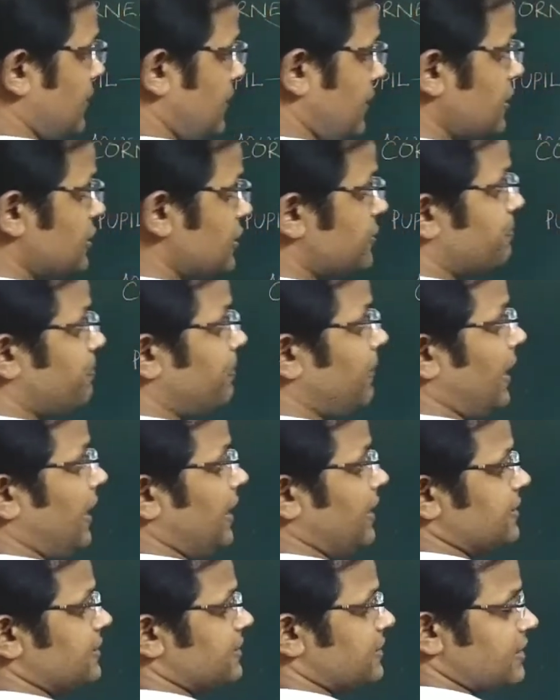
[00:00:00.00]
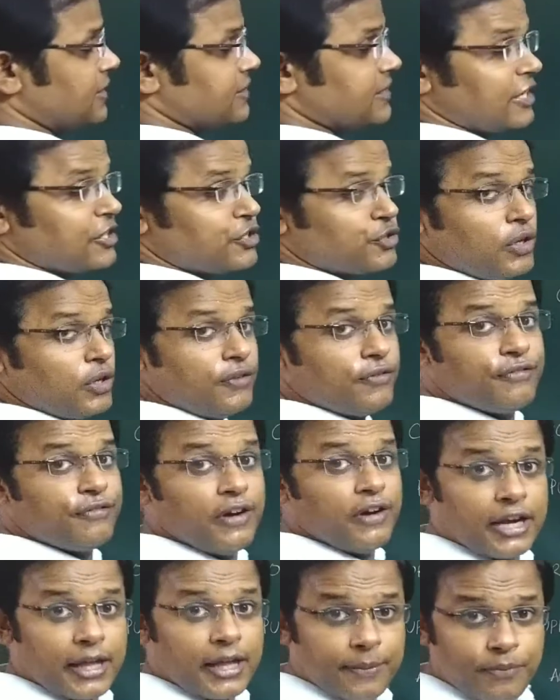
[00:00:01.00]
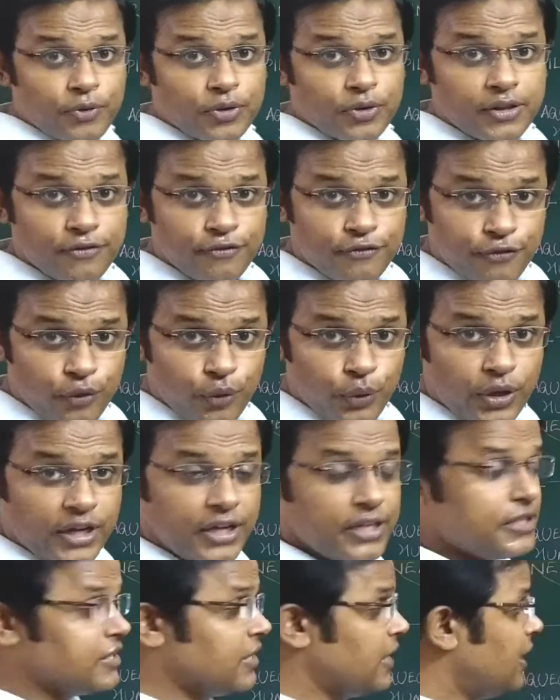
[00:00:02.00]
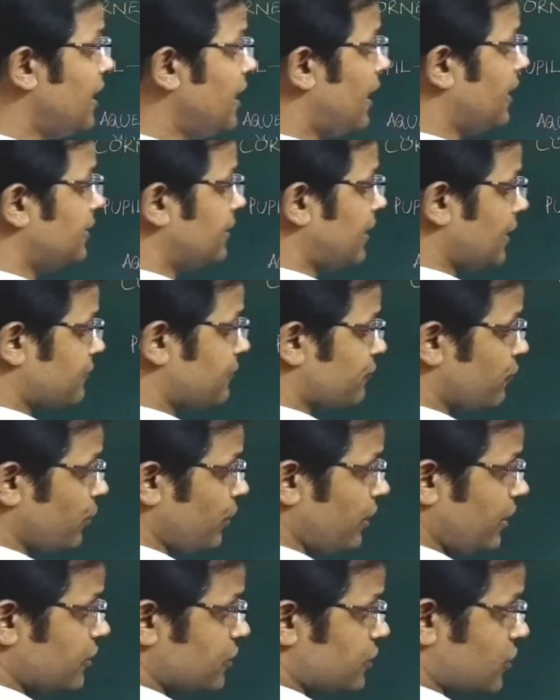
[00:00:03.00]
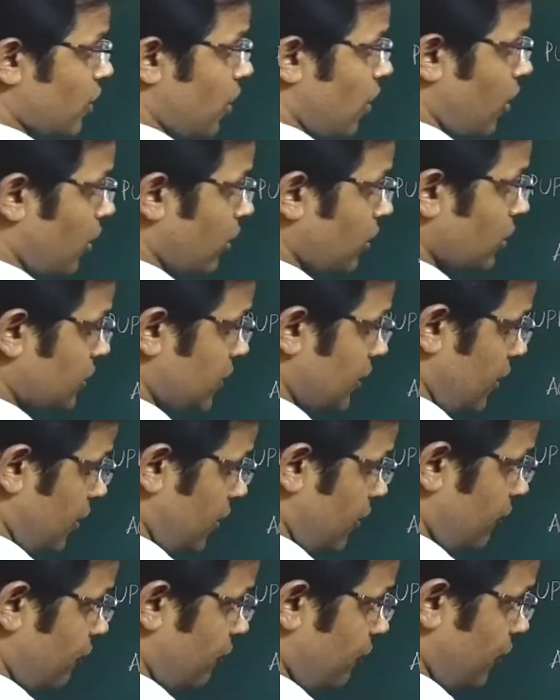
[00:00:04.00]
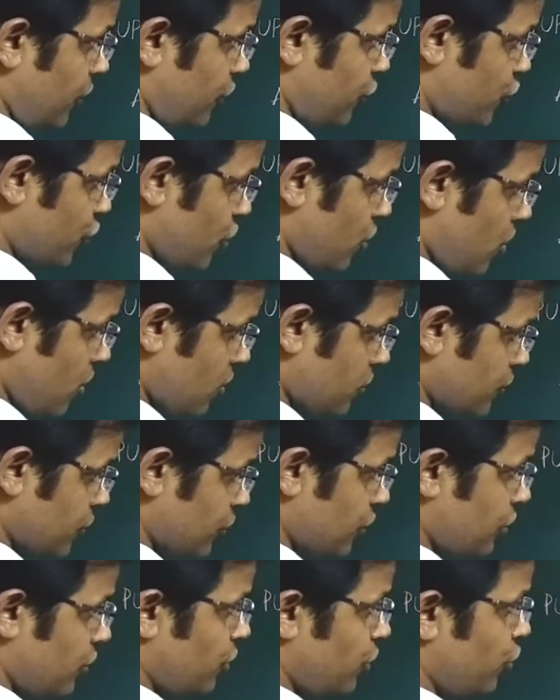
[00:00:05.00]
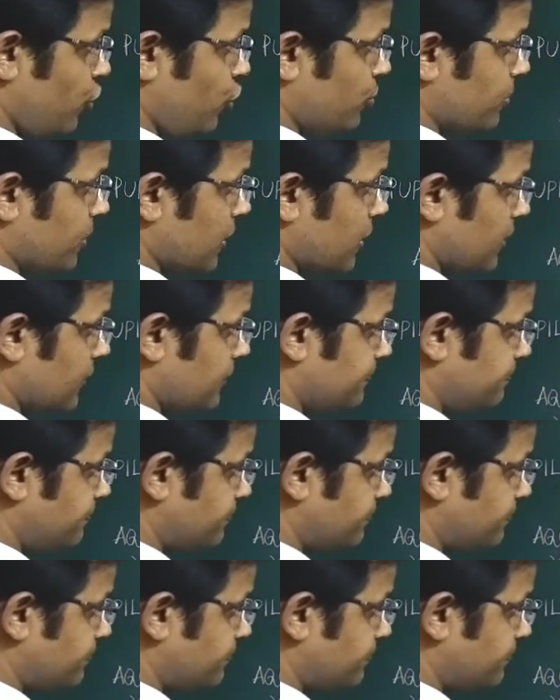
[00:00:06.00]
This place is actually filled up with a fluid, and that fluid is called vitreous humor.